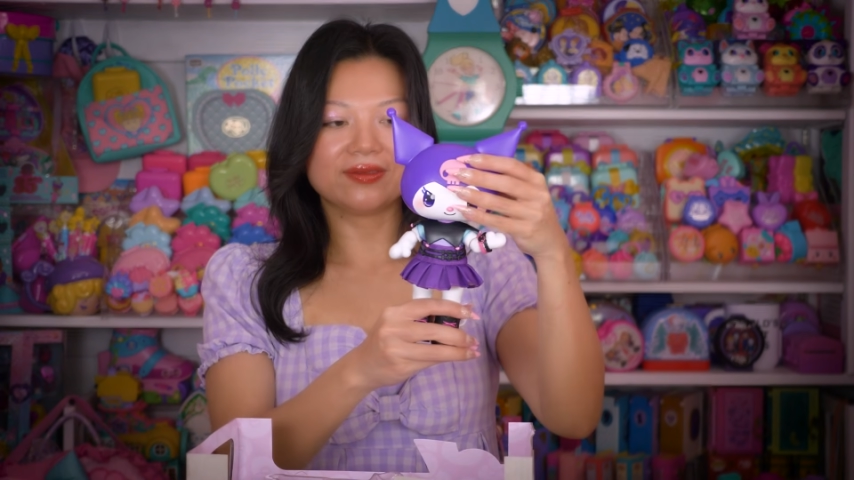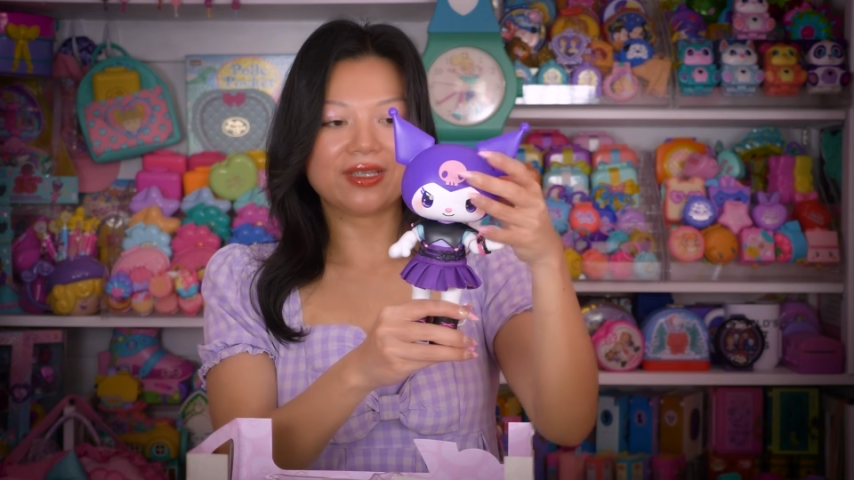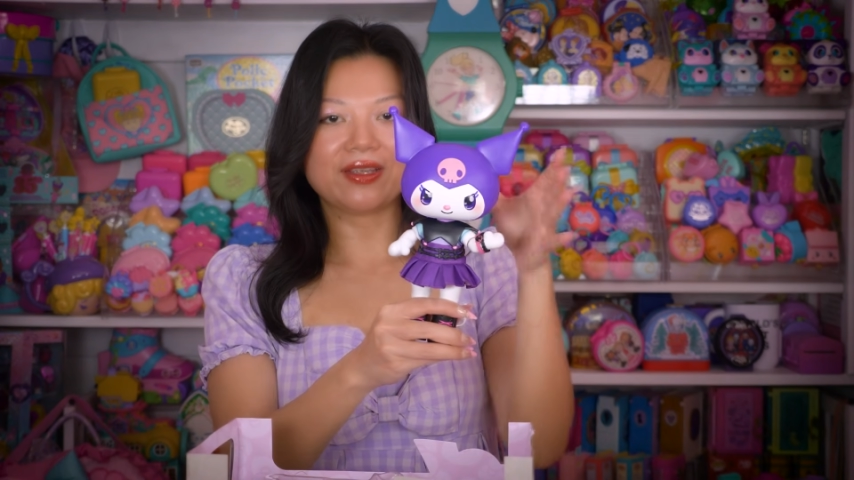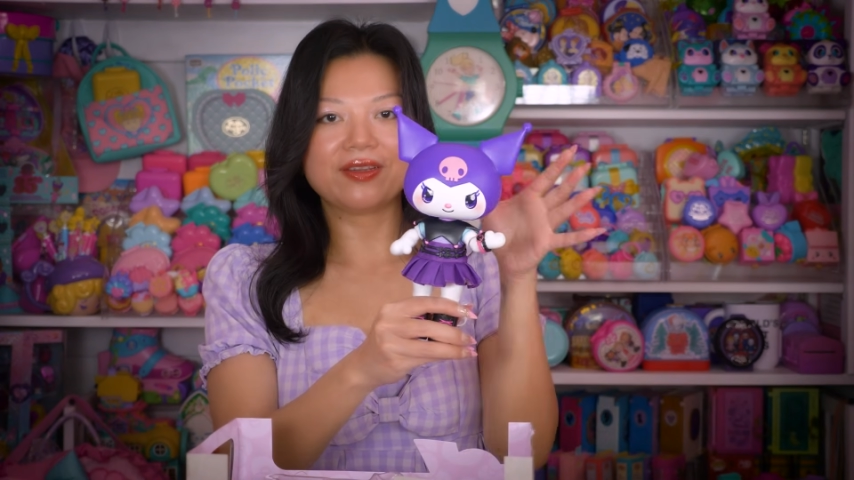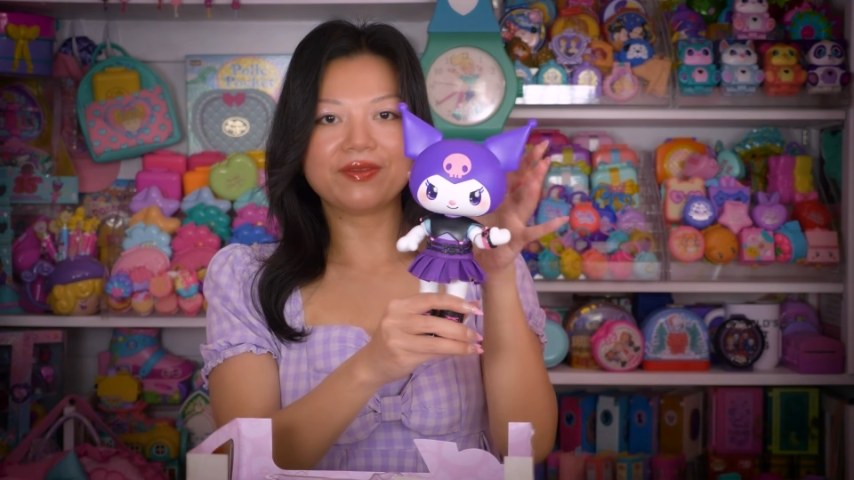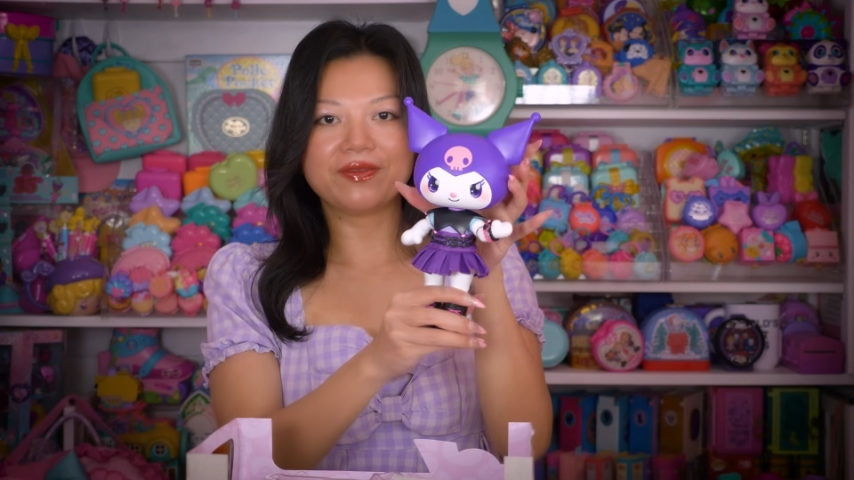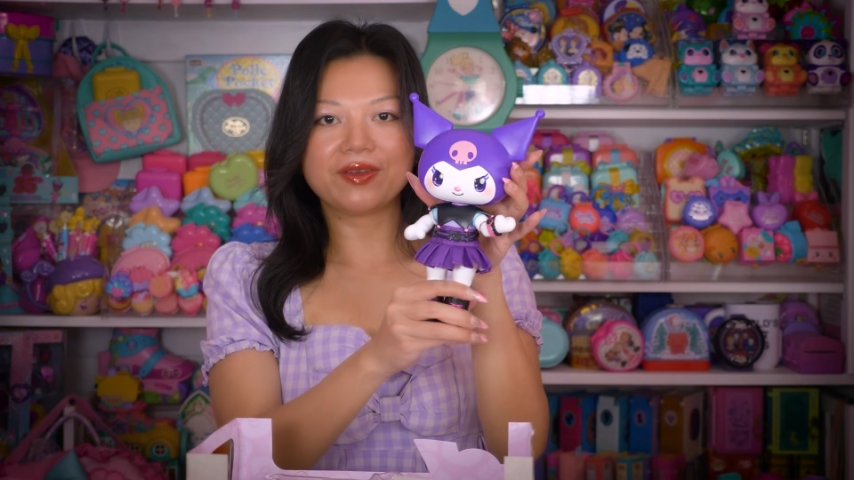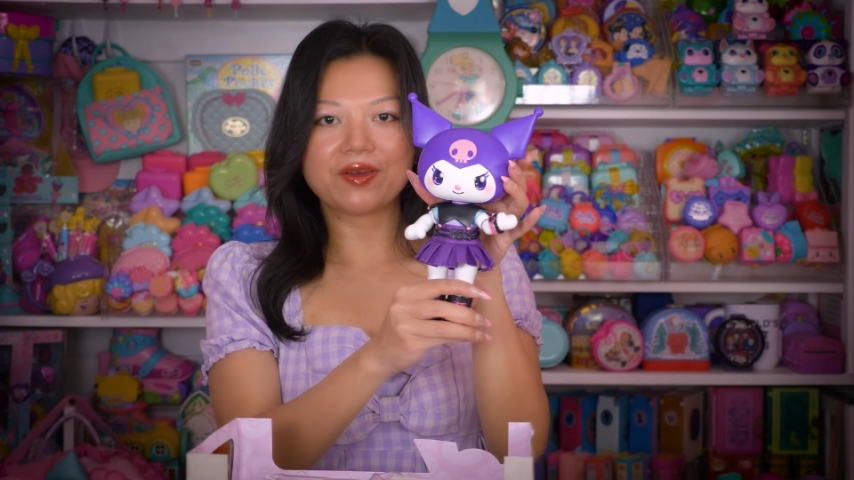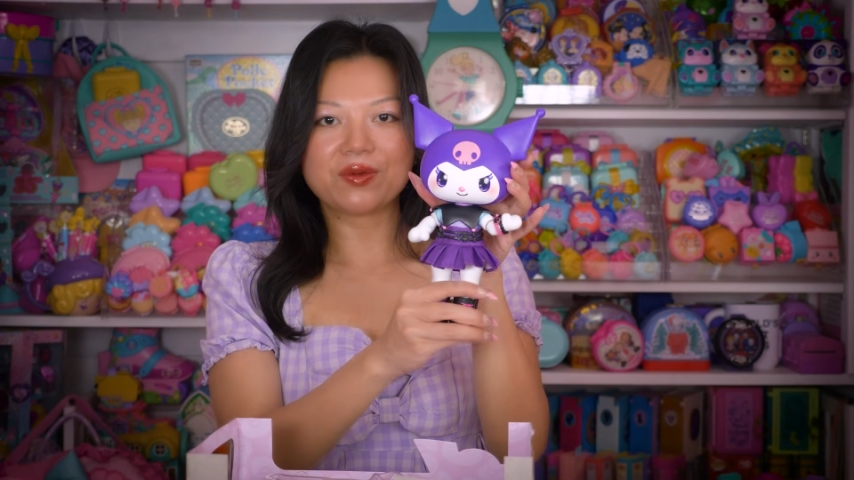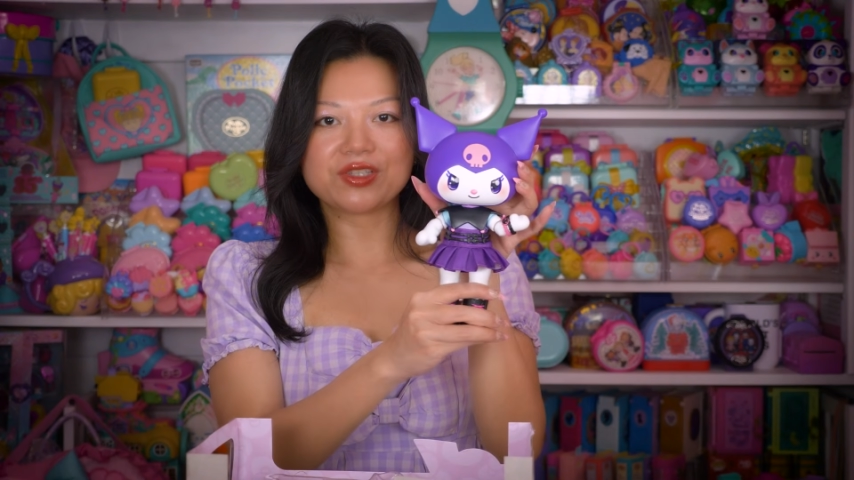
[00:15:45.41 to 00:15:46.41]
I could never
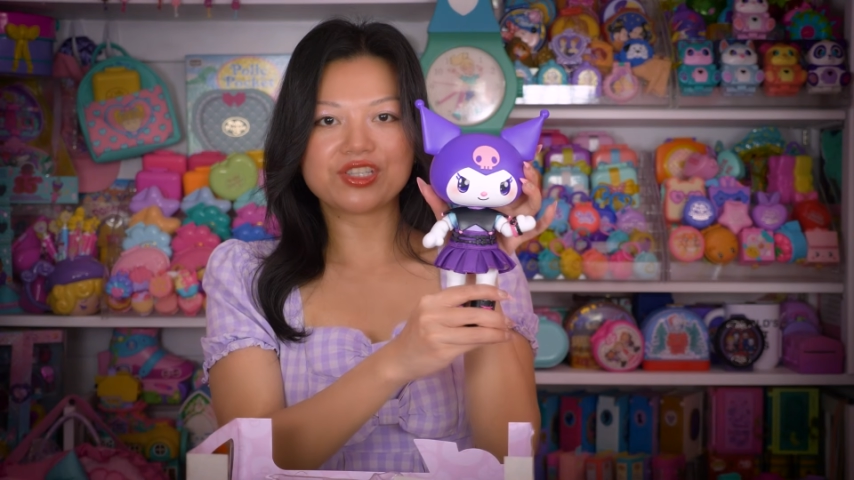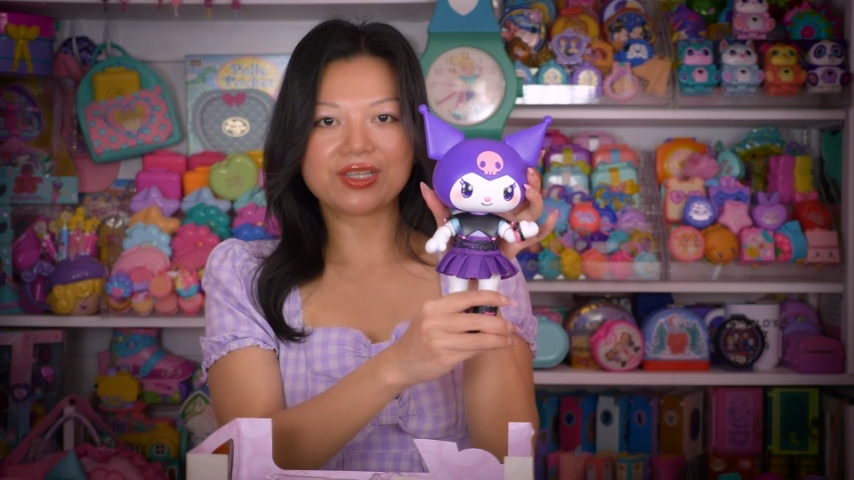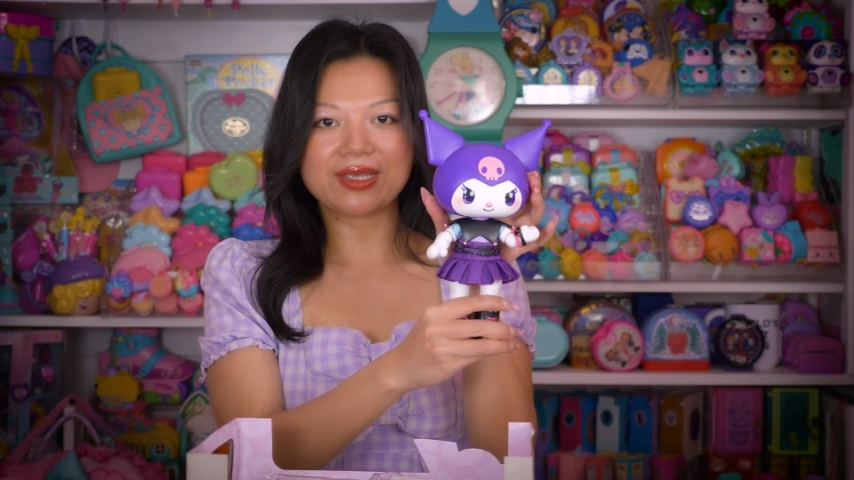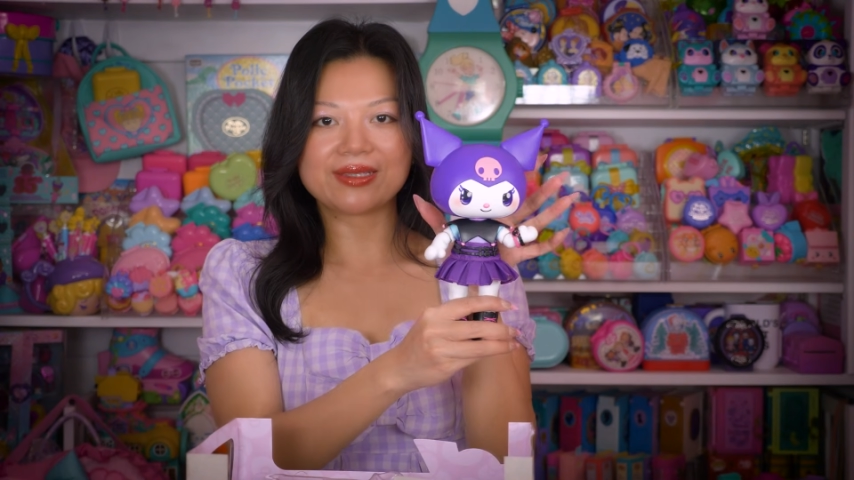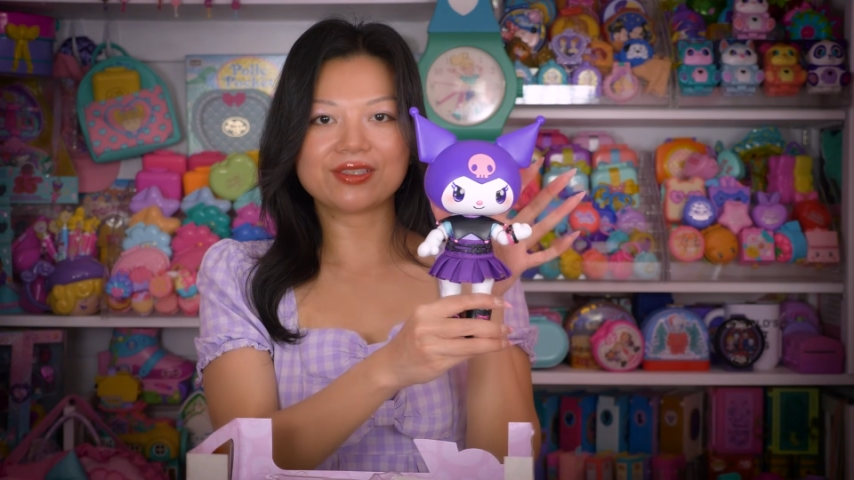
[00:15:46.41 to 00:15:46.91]
figure out what she is.